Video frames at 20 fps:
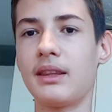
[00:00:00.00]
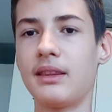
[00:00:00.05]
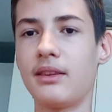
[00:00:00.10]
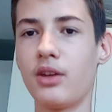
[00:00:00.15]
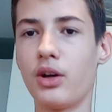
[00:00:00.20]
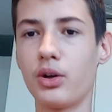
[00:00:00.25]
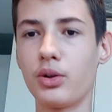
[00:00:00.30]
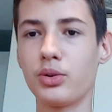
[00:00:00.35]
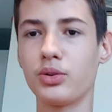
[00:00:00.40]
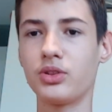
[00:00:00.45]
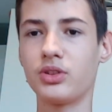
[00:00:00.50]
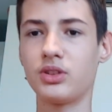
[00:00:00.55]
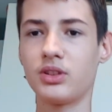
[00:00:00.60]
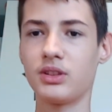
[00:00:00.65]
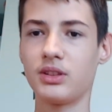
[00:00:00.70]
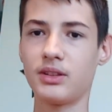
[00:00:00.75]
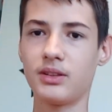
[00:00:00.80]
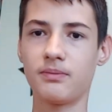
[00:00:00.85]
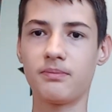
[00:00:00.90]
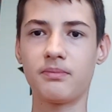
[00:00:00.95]
Those
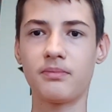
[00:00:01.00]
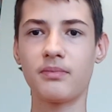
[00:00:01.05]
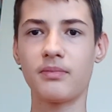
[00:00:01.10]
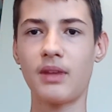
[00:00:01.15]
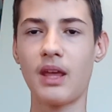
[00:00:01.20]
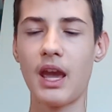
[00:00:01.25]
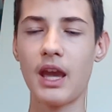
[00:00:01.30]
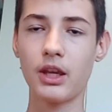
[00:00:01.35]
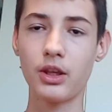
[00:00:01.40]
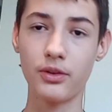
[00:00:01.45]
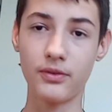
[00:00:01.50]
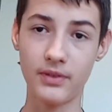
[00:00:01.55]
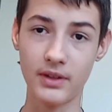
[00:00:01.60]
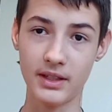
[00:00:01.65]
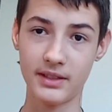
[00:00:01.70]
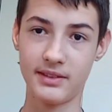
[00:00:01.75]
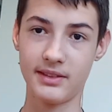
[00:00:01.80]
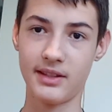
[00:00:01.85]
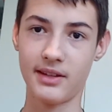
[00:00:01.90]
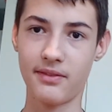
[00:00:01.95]

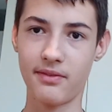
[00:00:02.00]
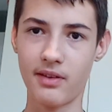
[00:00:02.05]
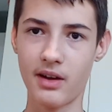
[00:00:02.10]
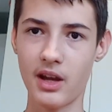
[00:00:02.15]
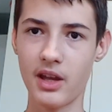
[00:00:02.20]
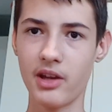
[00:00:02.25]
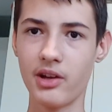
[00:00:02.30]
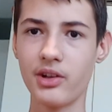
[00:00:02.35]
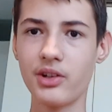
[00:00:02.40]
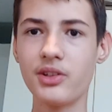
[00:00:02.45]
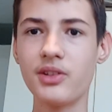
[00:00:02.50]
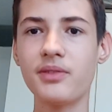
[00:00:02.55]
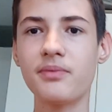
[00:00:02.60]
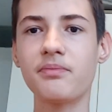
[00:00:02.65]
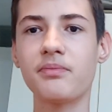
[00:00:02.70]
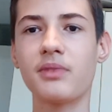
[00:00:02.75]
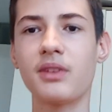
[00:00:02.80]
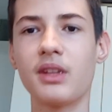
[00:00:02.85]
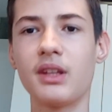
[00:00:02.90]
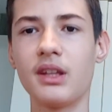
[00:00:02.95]
AccuFakes that are fired,
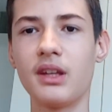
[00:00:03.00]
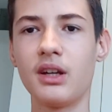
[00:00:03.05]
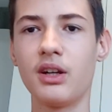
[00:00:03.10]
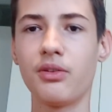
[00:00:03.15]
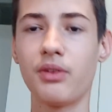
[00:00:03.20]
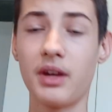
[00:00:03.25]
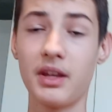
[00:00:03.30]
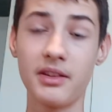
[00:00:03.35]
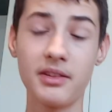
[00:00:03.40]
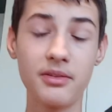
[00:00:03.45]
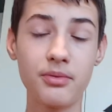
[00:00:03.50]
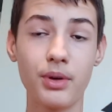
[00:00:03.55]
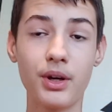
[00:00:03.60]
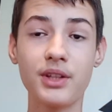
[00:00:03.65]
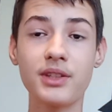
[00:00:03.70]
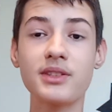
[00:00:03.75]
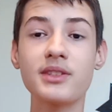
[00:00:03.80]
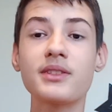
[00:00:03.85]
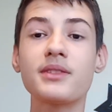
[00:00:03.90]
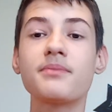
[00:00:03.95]
the red
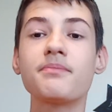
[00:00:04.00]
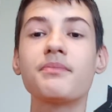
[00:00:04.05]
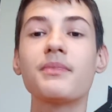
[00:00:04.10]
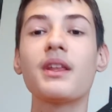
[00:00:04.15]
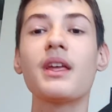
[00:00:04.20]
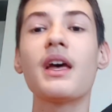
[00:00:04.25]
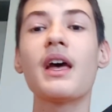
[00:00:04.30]
ones,